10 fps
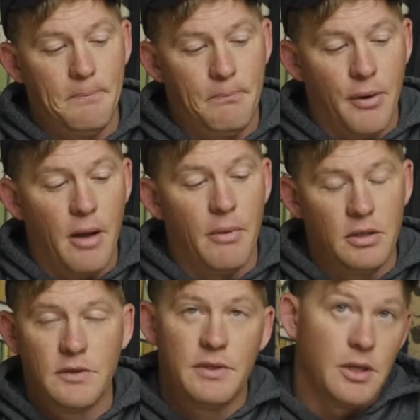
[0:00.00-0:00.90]
but
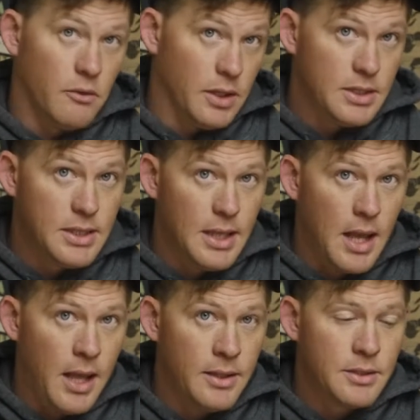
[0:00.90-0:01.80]
most of us don't run Sig
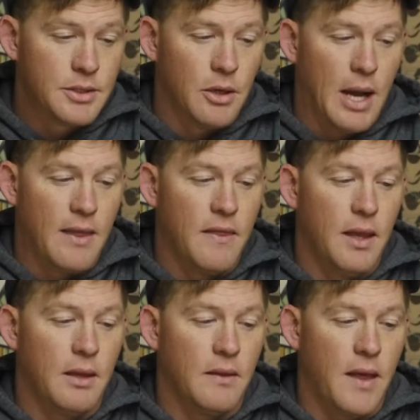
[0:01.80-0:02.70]
cans, so I
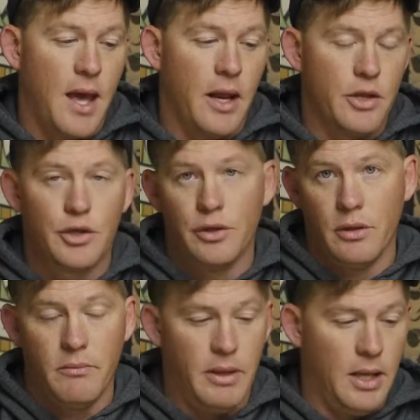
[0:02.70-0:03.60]
think that it
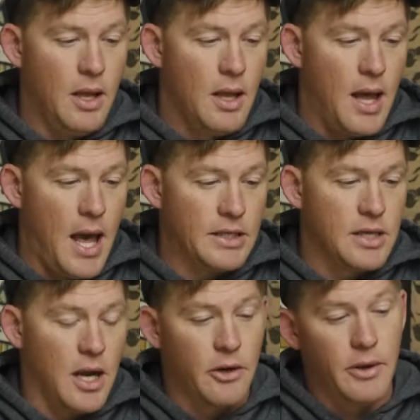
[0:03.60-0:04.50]
shouldn't be as
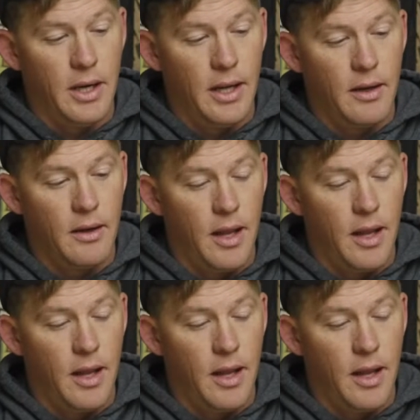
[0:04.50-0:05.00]
concreted in,